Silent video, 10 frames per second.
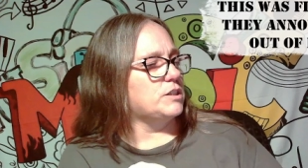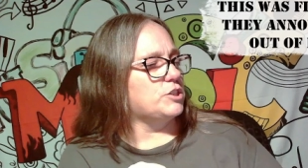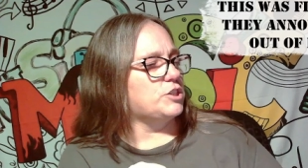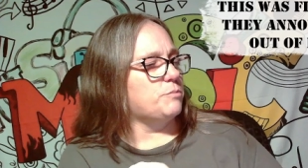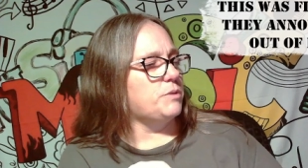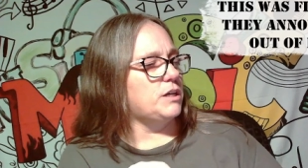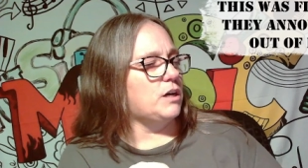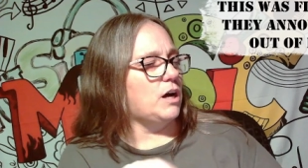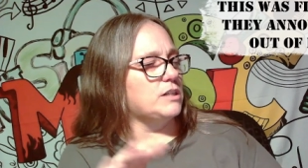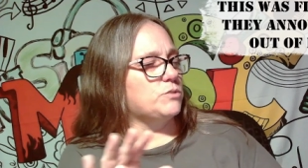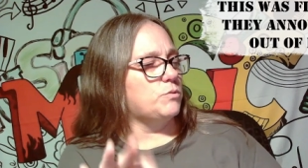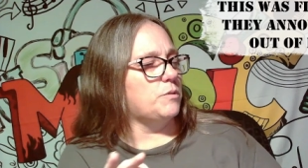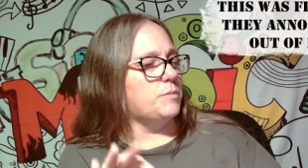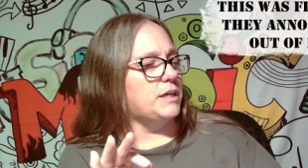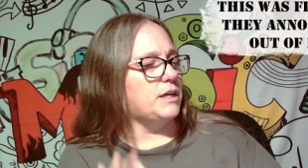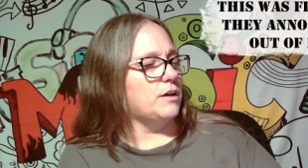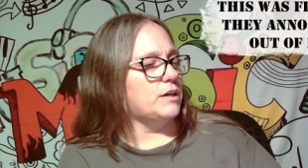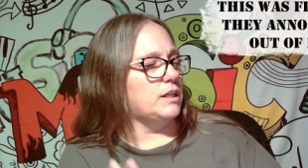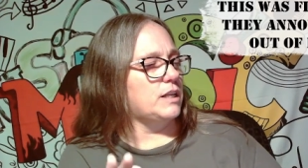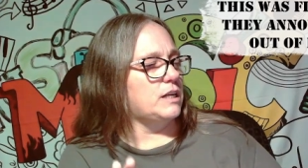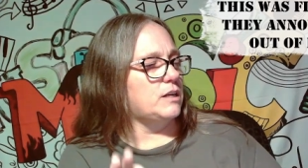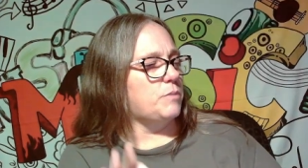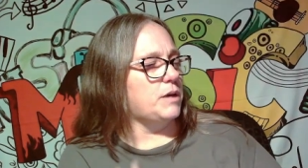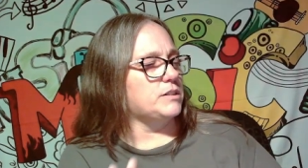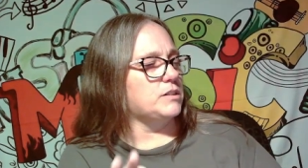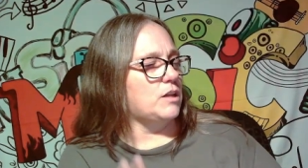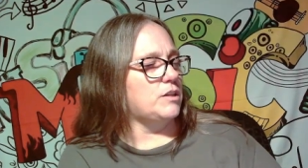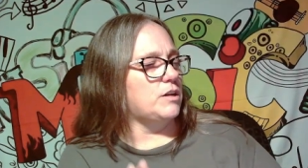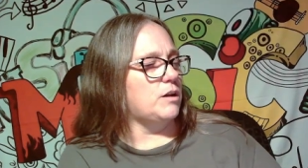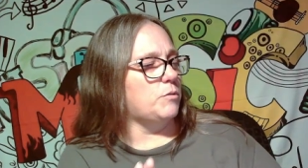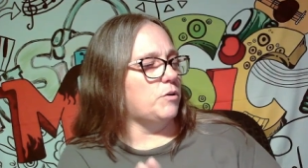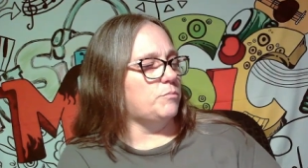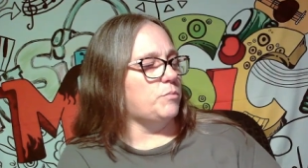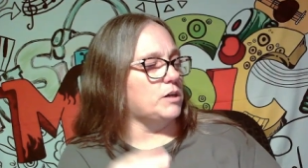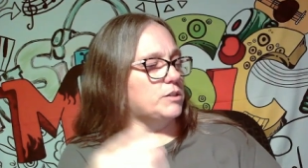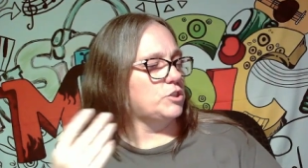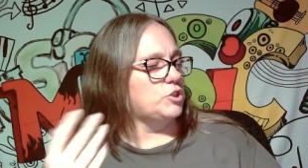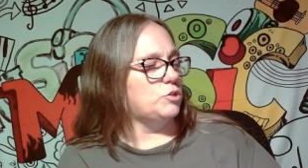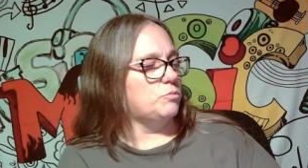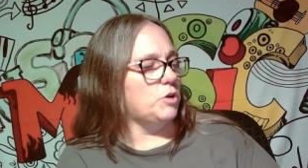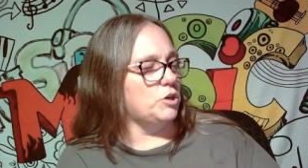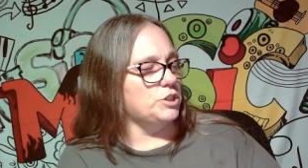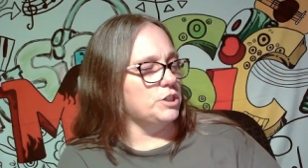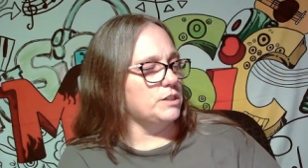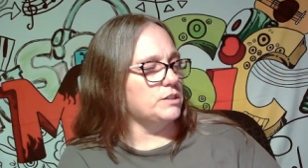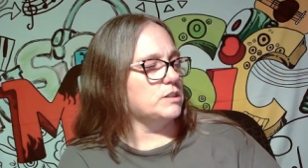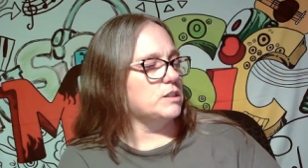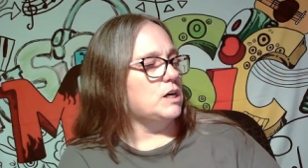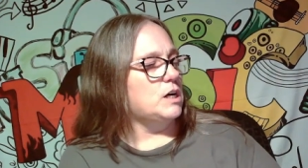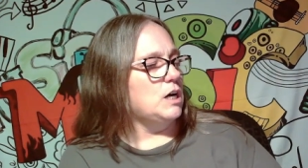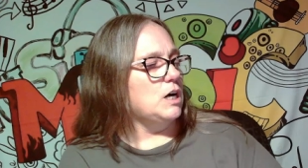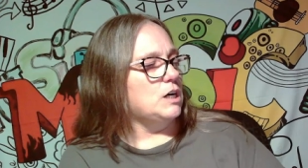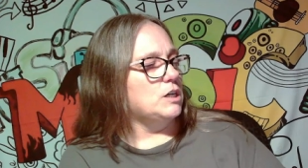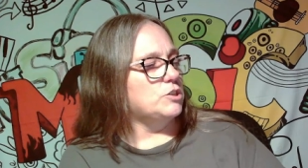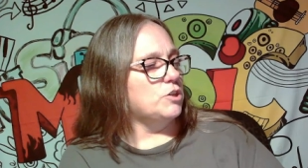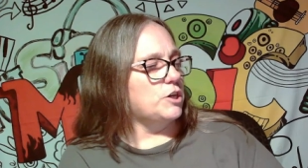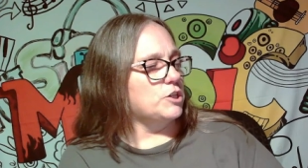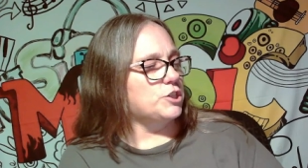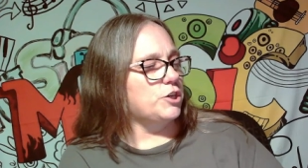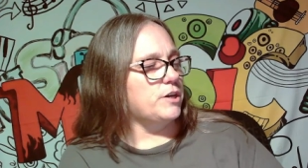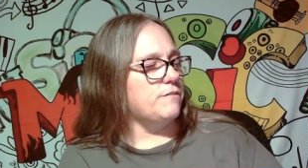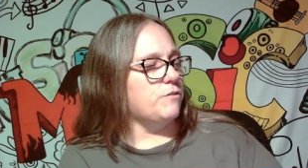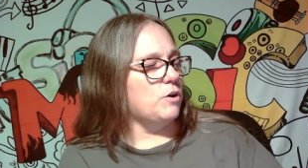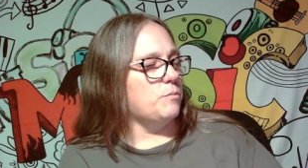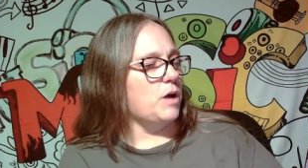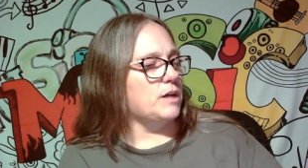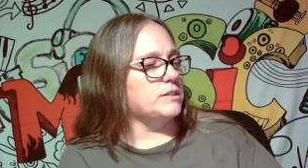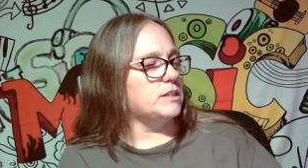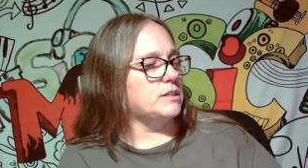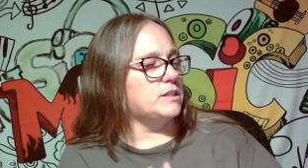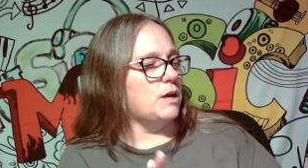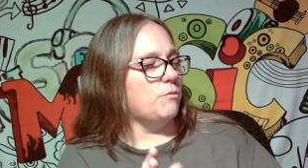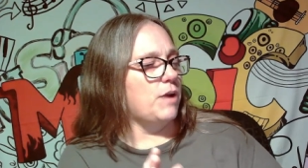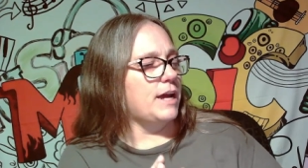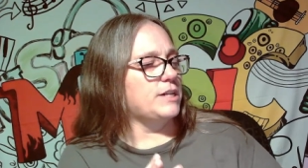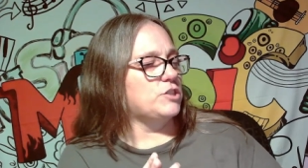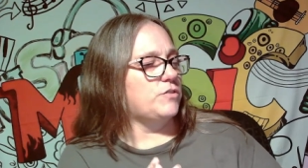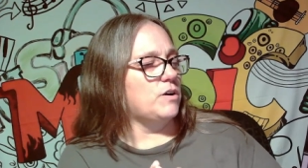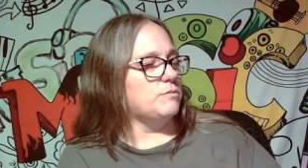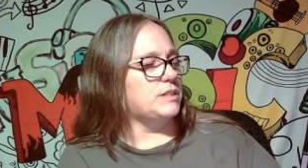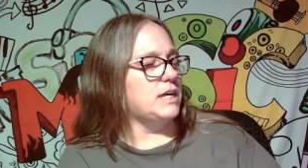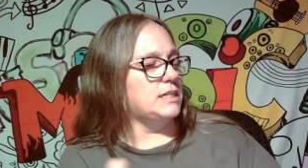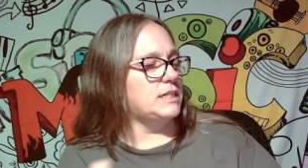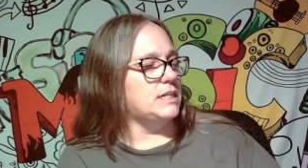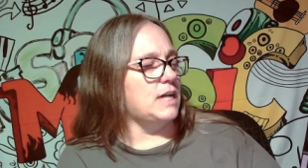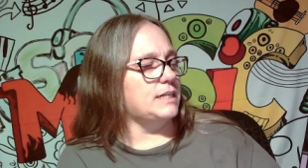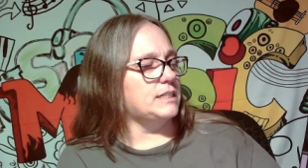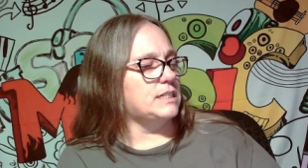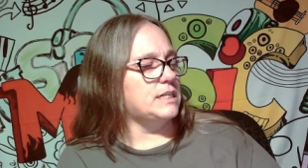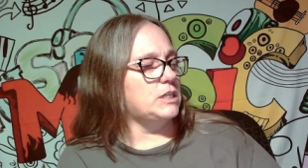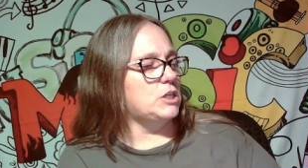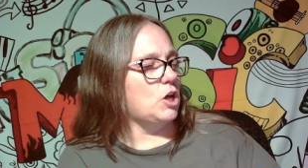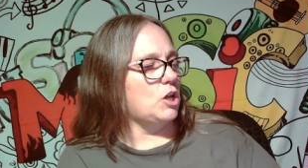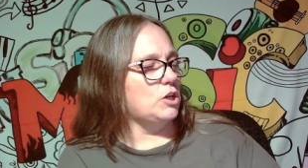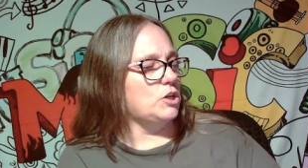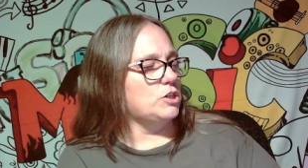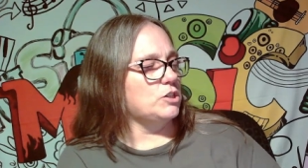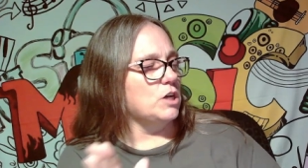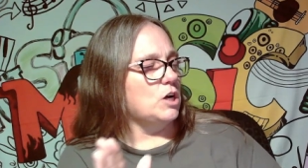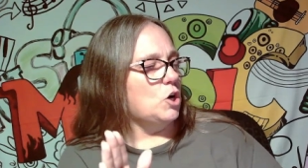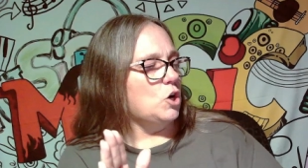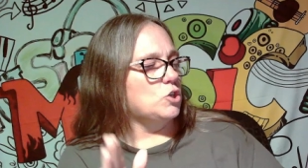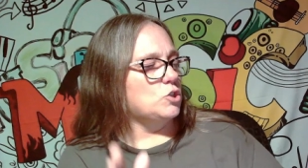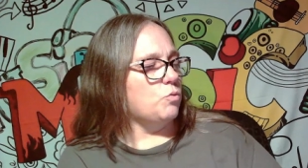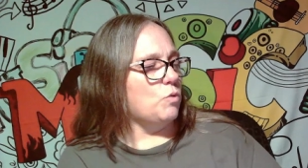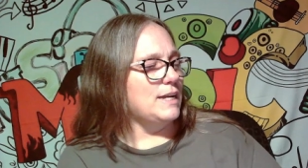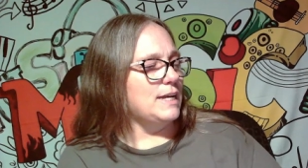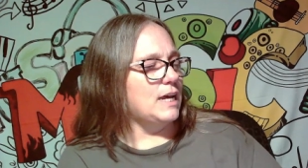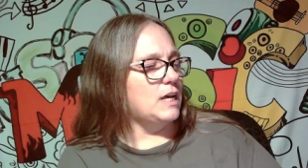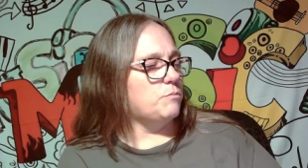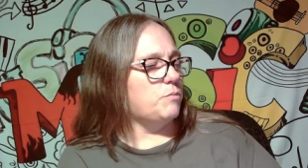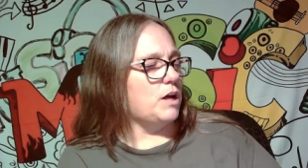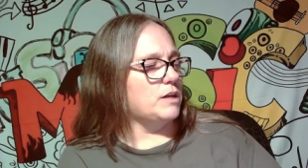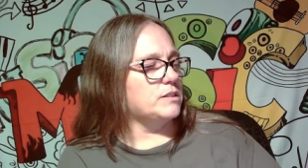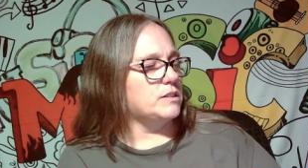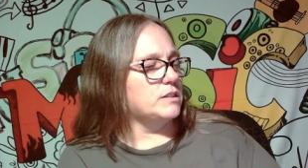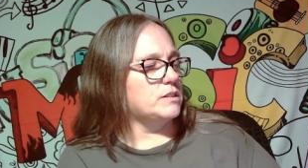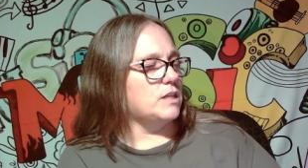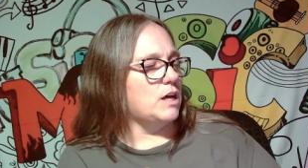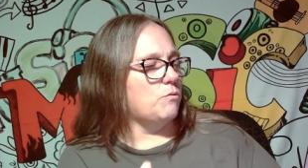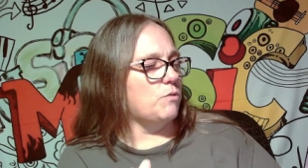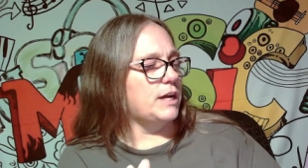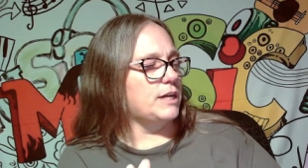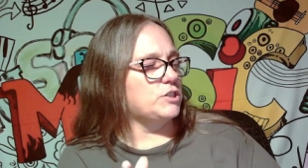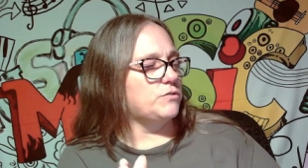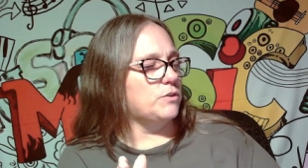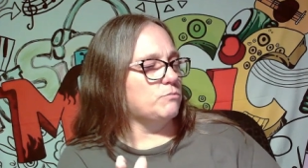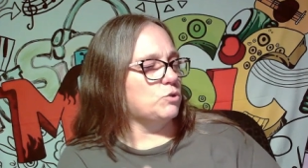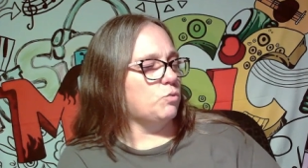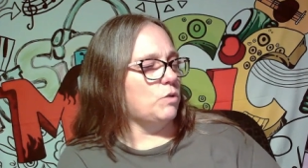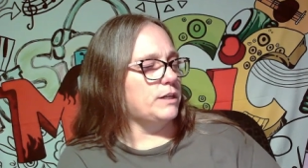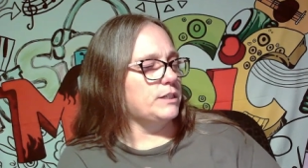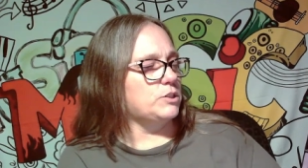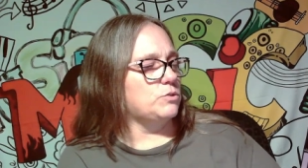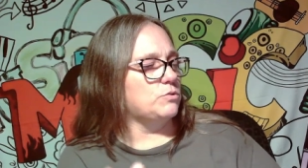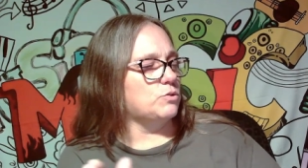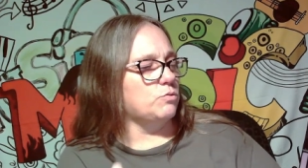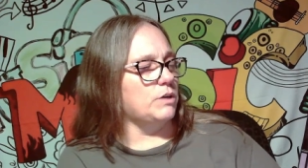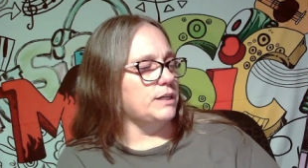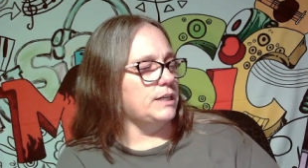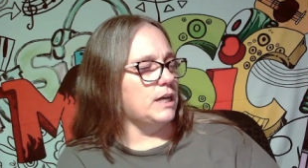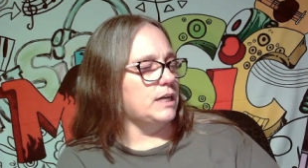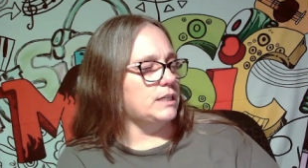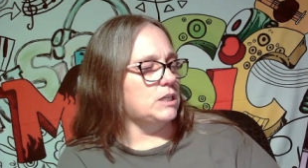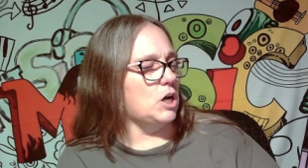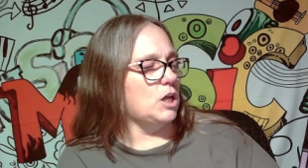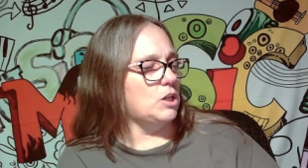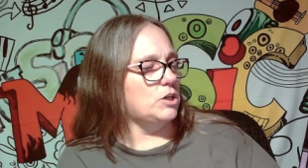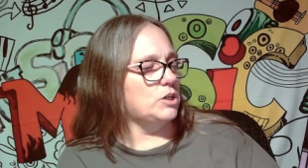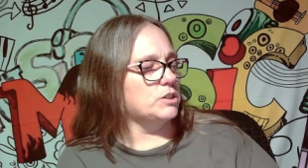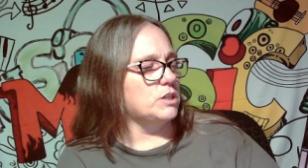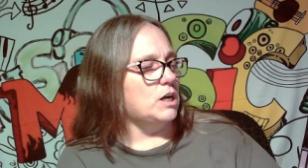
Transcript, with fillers: shipping cost will be calculated based on the number of boxes you purchased. So there's thirty-four boxes that range from ten to nineteen dollars, twenty-eight boxes that range from twenty to twenty-nine dollars,